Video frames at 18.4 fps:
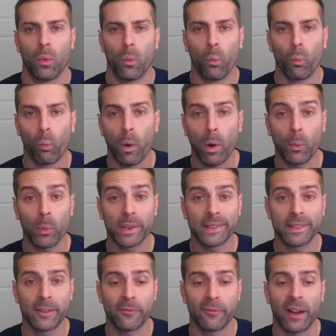What
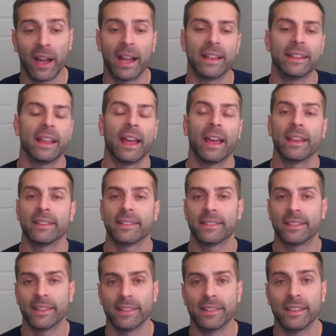was defined
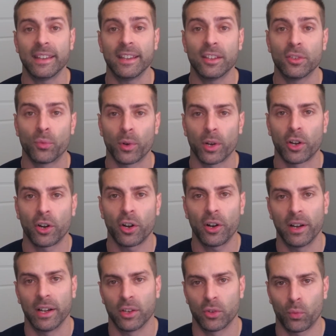as disease
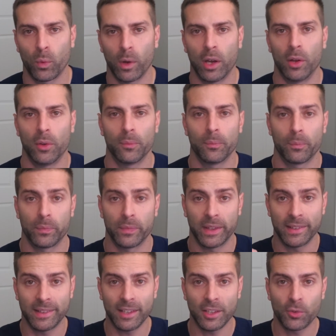recurrence? Well,
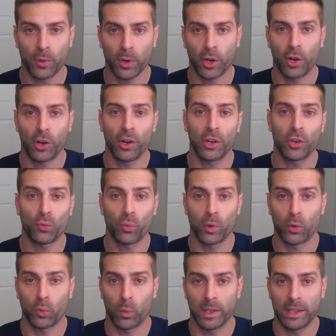disease recurrence
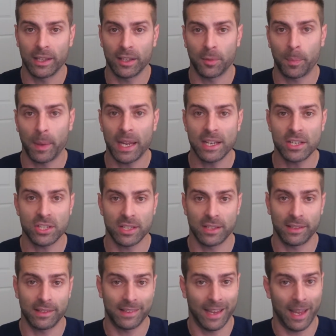was when these
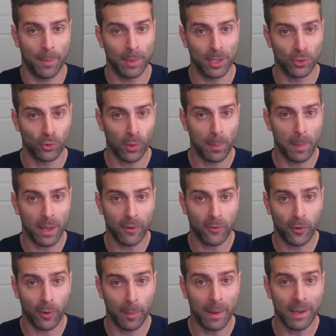patients, they had been doing better
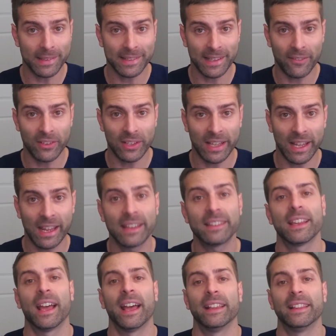for about seven
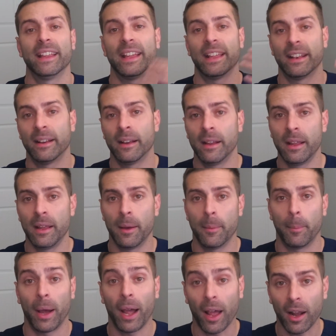days, and then
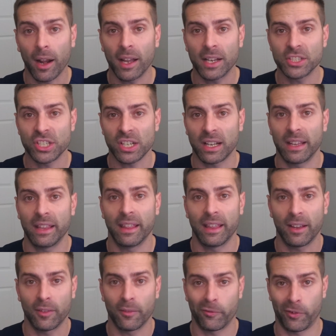biologically
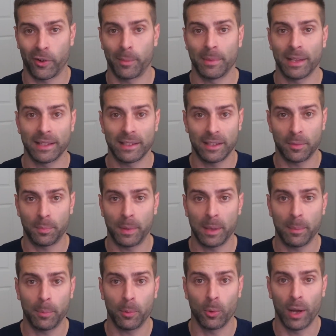they confirmed that these
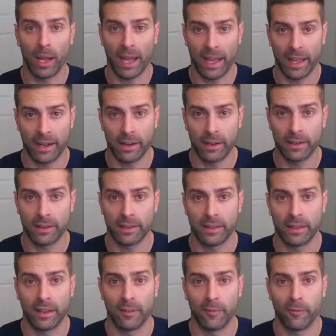people had
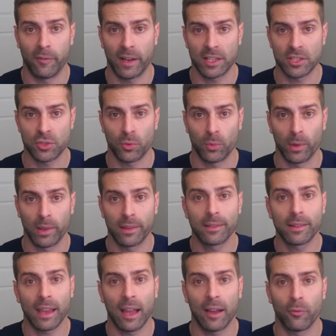the infection with
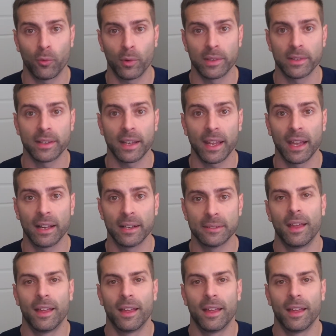staph once again.